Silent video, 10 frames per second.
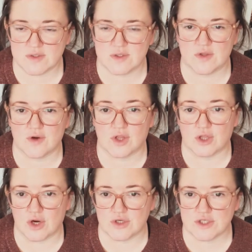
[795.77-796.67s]
So they're a
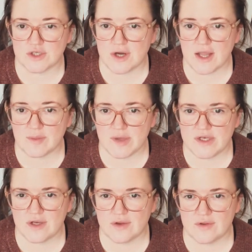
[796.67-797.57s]
larger jalapeno.